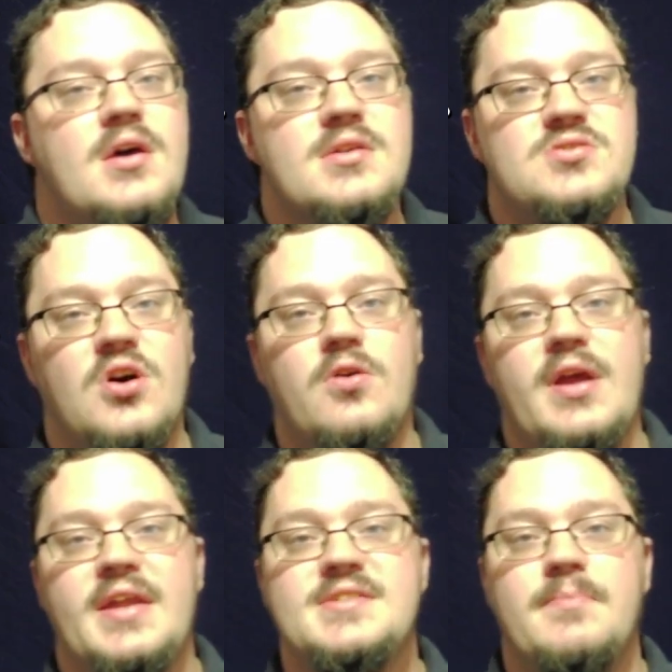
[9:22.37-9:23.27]
So
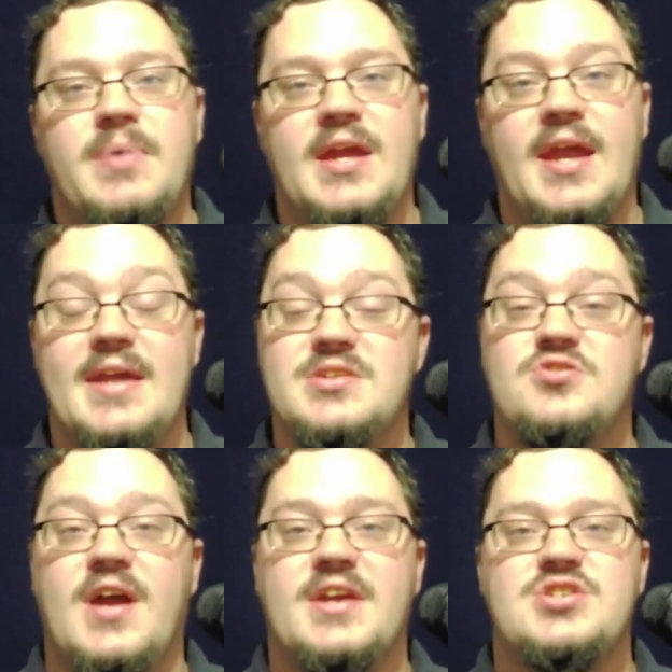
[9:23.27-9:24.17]
it ends up being a
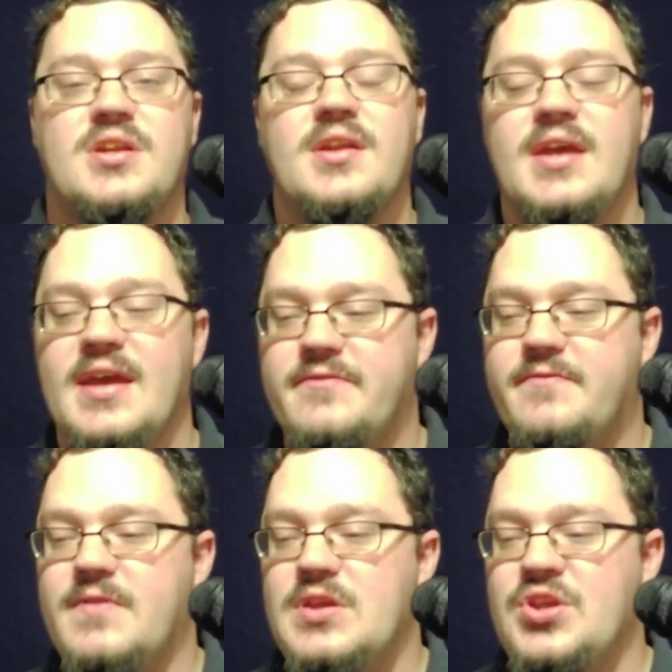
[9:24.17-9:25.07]
distraction
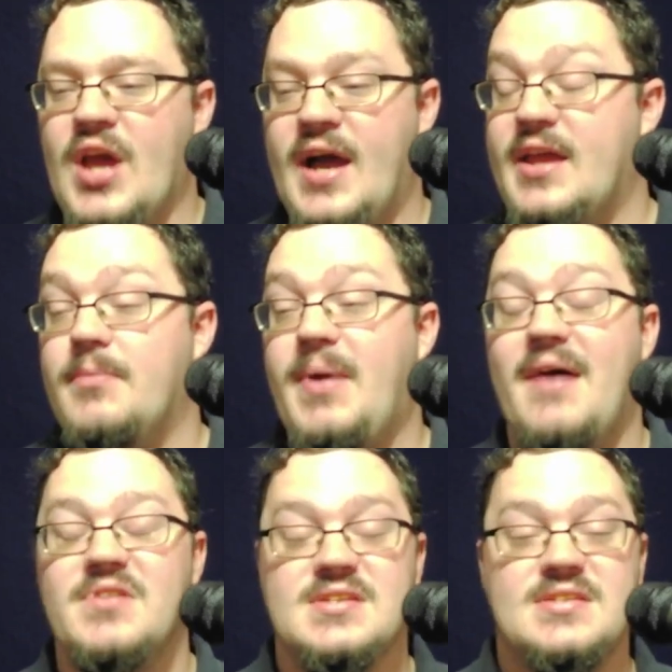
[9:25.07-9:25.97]
if I end up
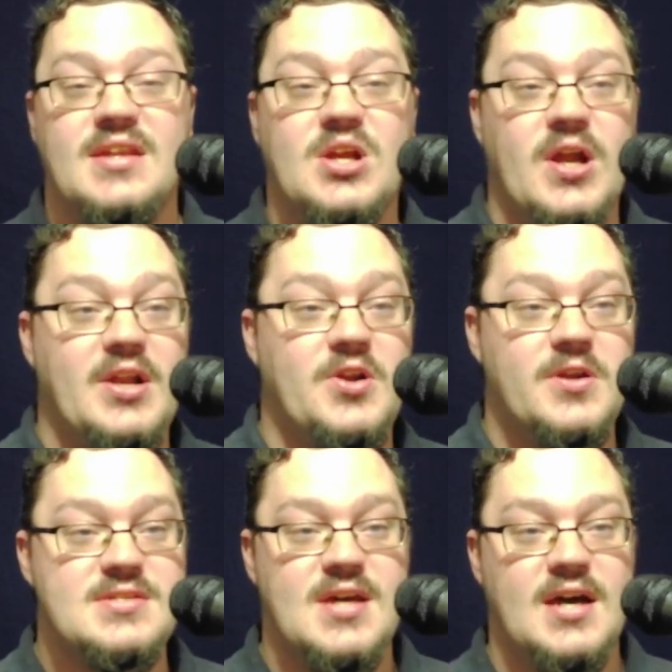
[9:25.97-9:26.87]
having to sit here and
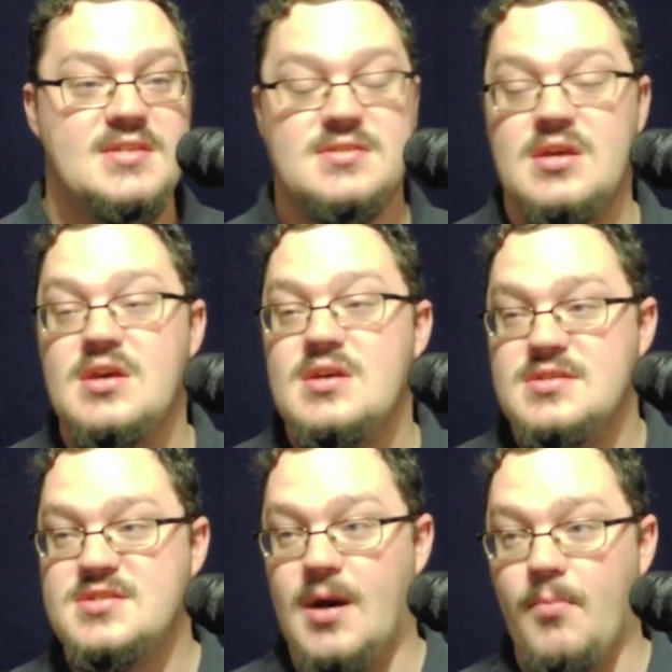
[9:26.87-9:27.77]
criticize
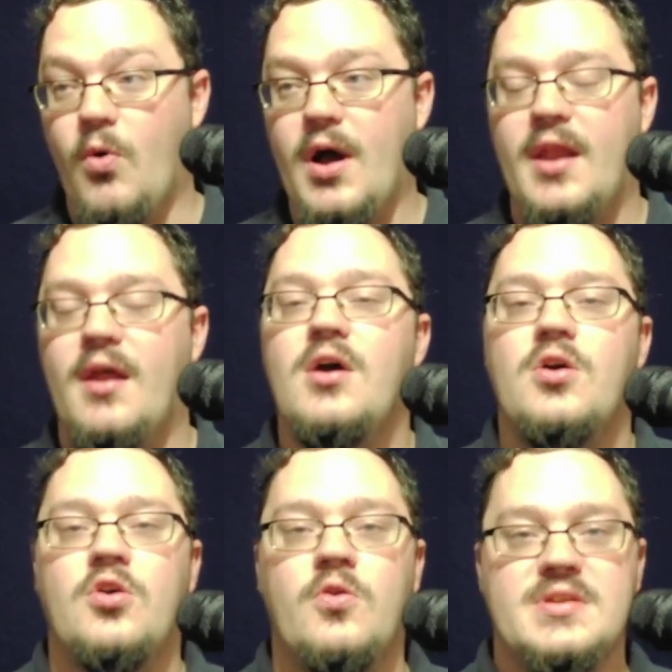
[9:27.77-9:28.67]
someone
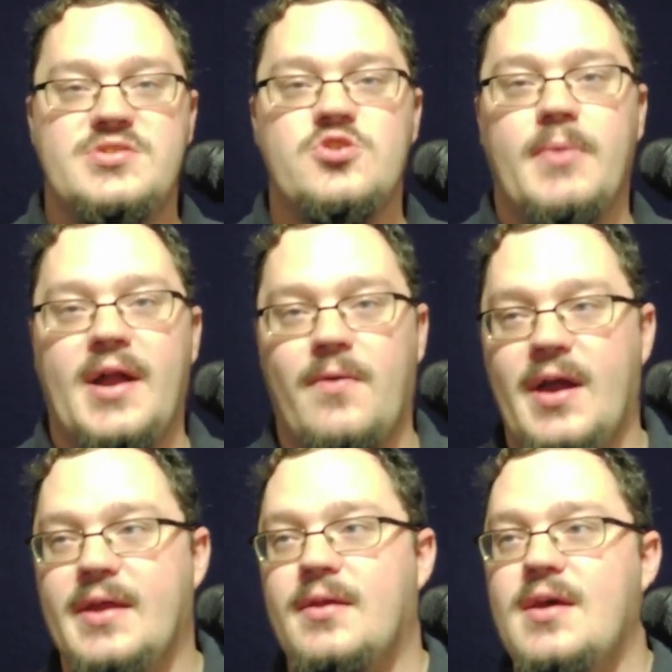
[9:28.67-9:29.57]
who is to my
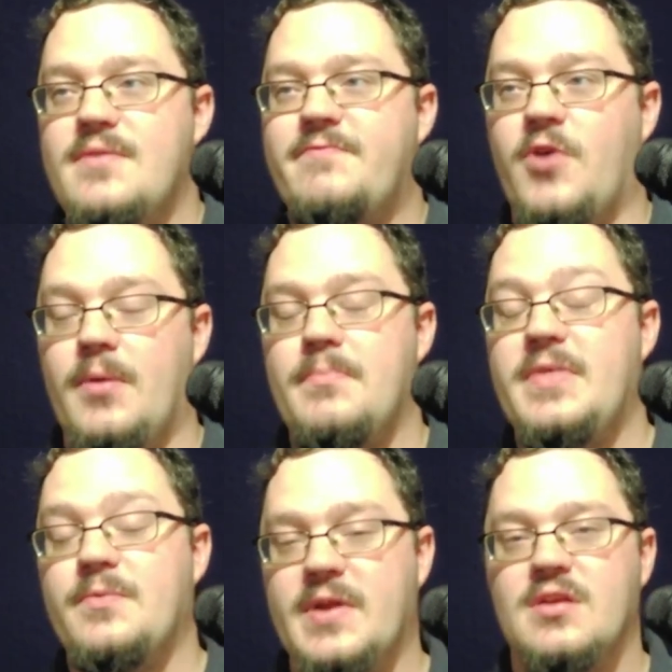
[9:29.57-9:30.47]
right from
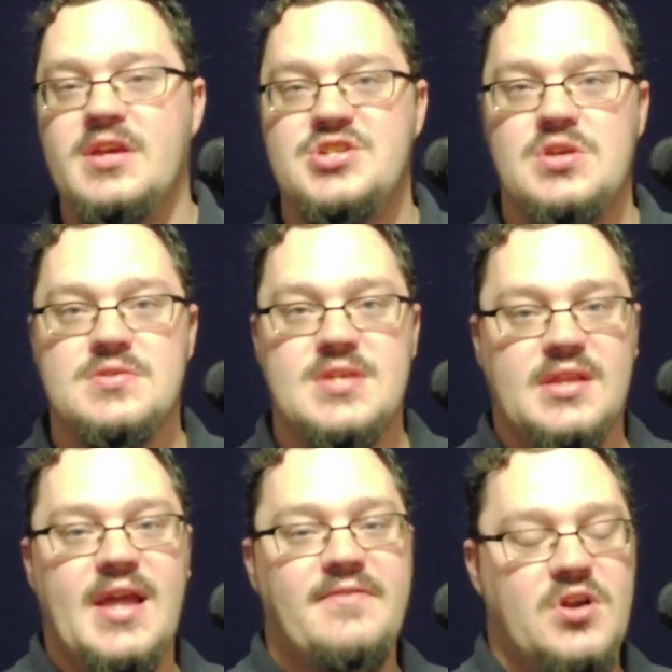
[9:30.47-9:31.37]
the real issues that the
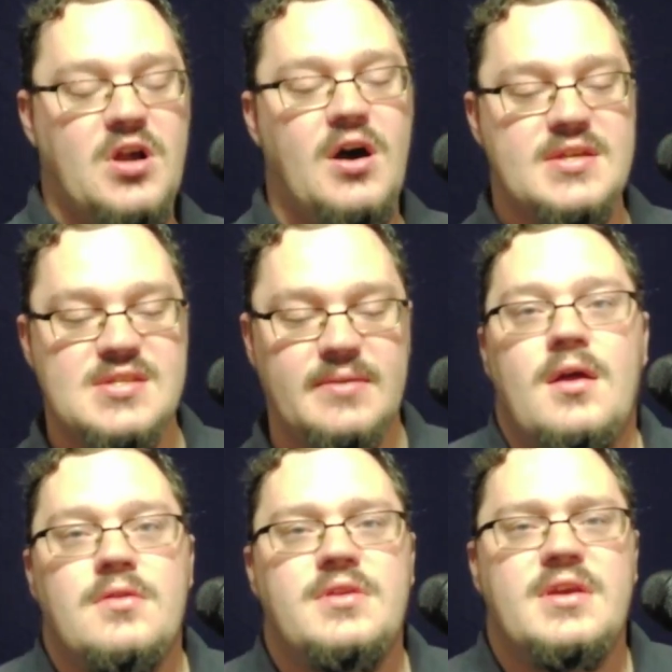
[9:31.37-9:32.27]
left are causing.
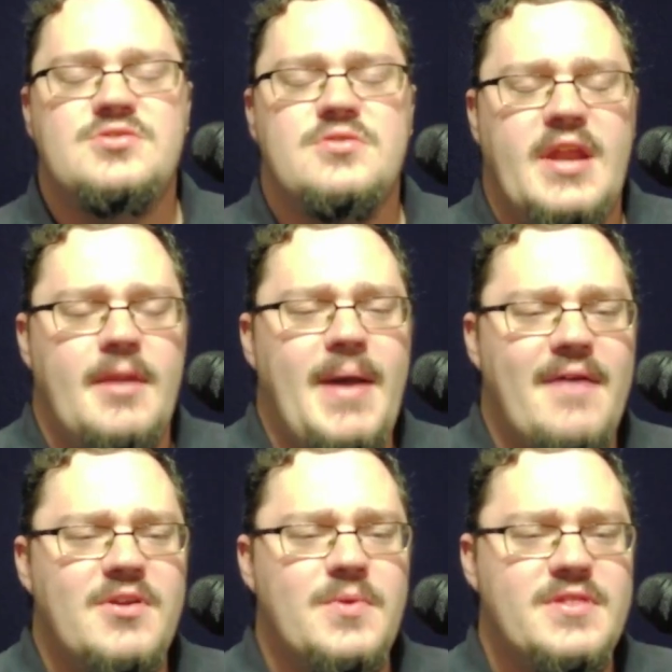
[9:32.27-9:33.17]
The issue that I end up
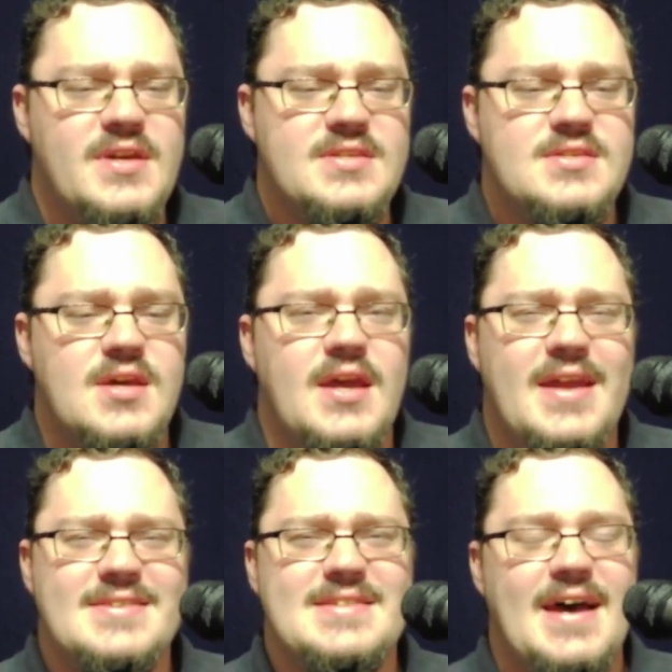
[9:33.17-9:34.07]
having with this
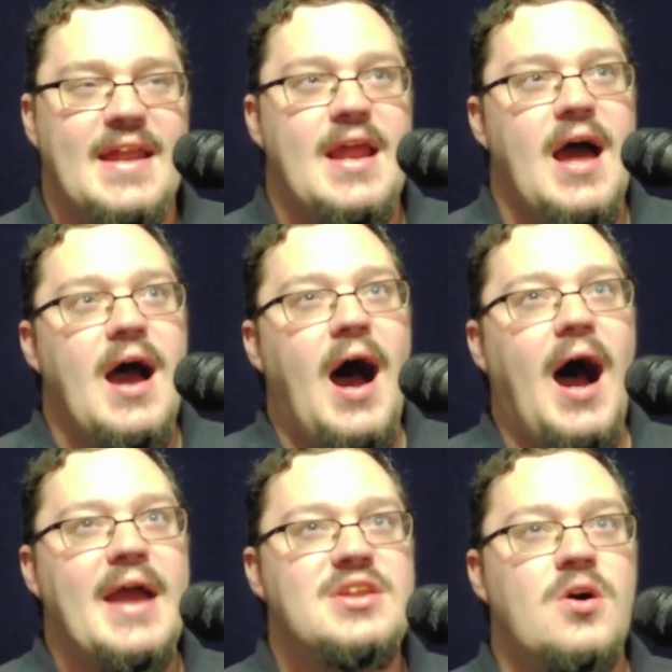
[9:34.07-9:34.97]
is that
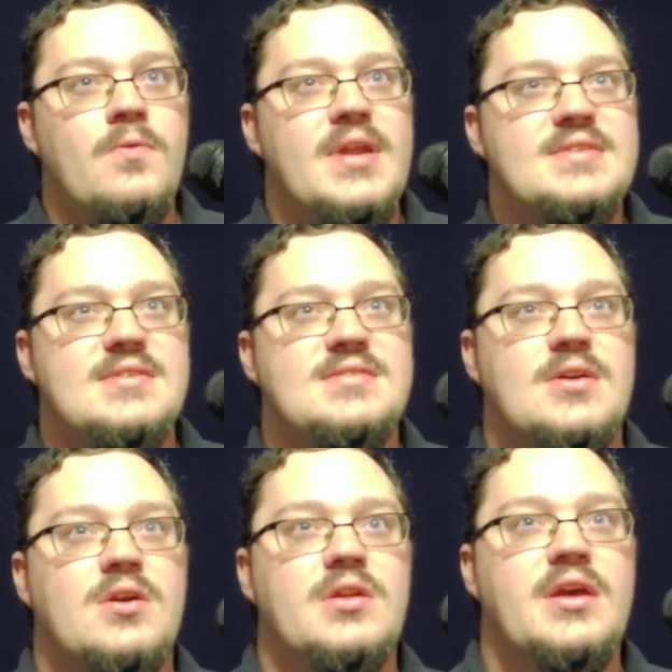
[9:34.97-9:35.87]
I don't
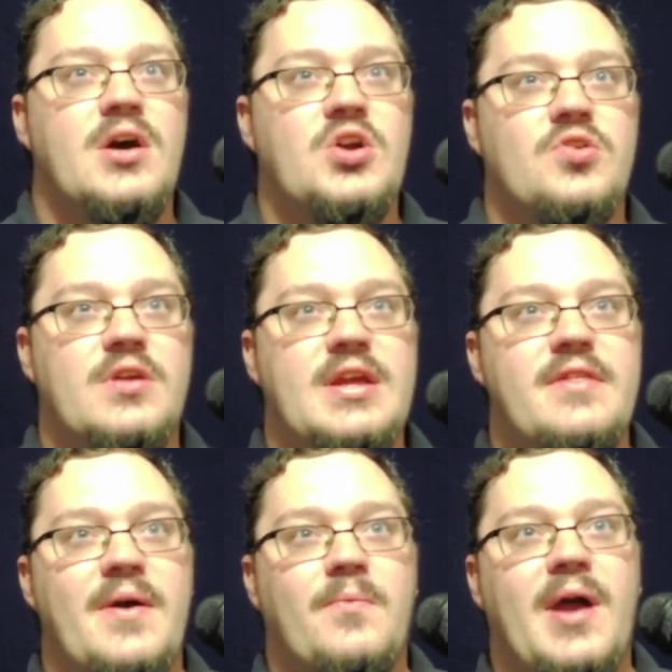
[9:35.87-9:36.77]
necessarily agree
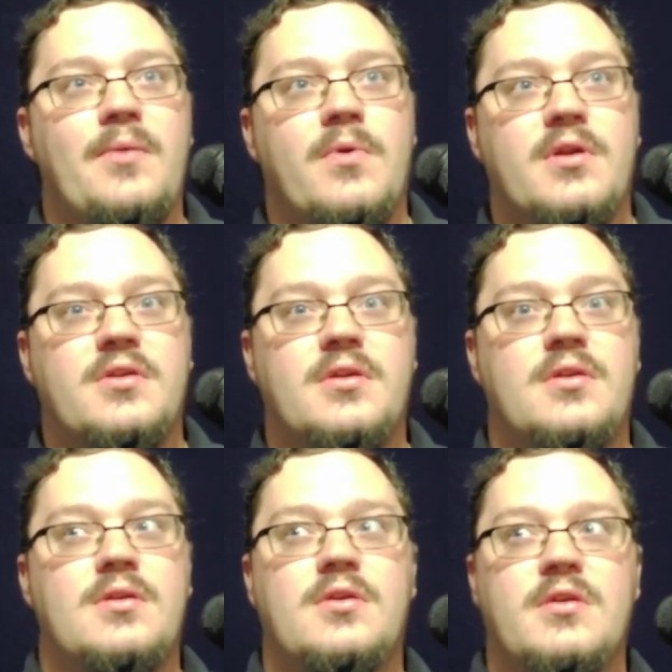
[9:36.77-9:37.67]
that rightward
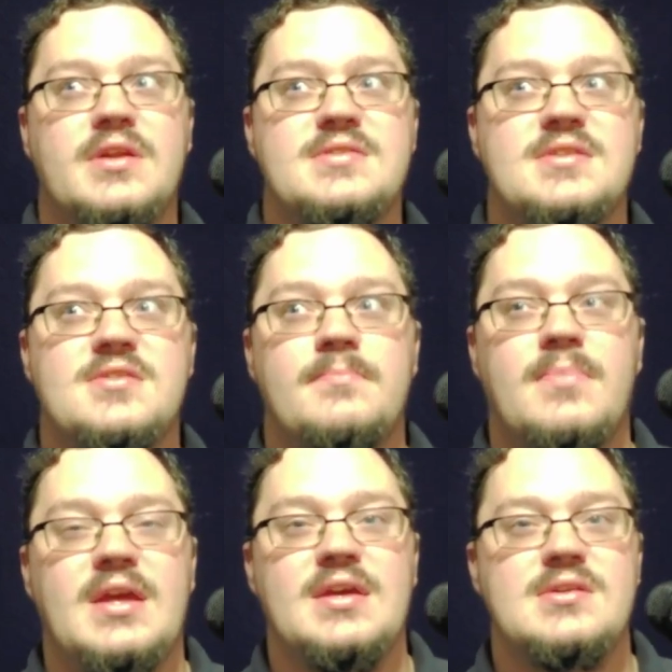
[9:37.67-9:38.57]
criticism
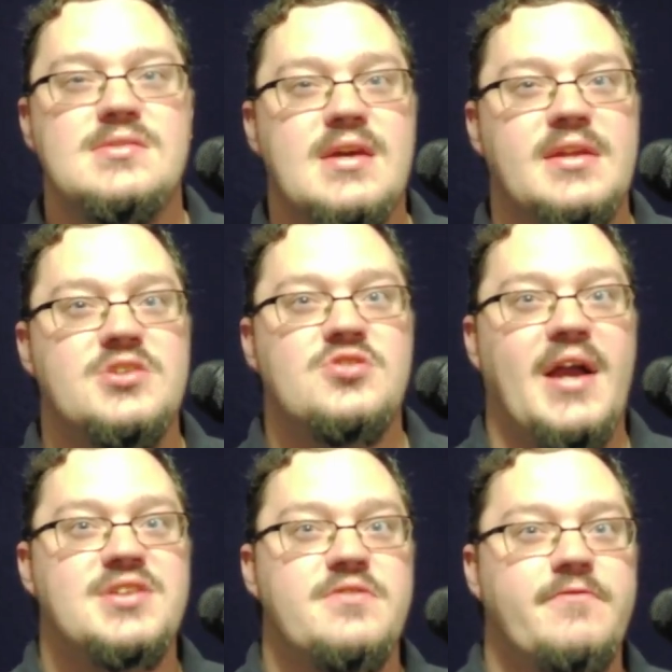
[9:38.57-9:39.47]
is a
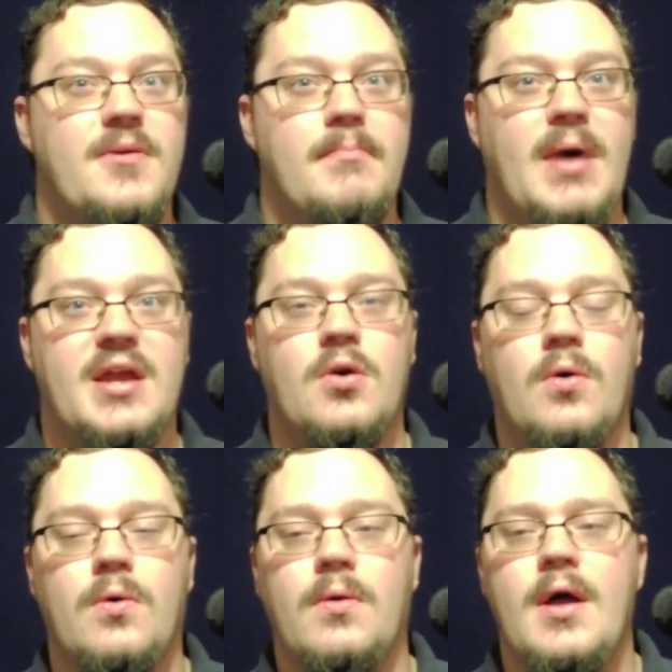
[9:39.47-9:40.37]
distraction from my
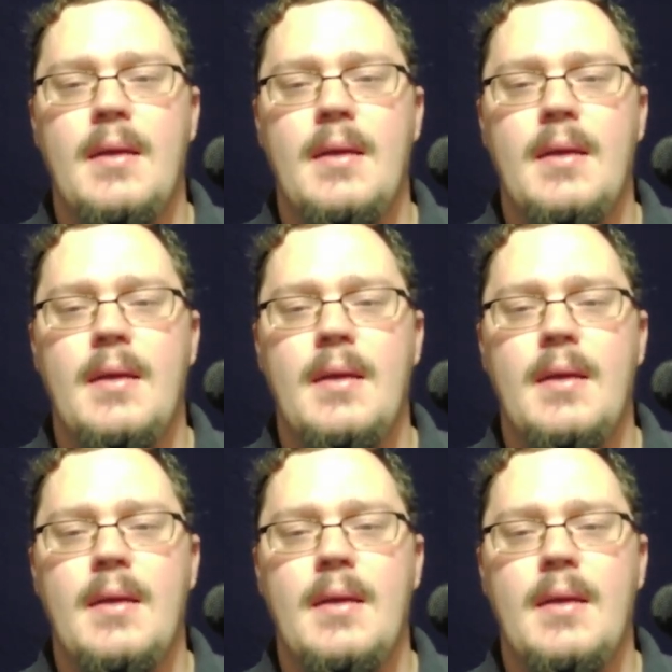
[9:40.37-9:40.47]
goal.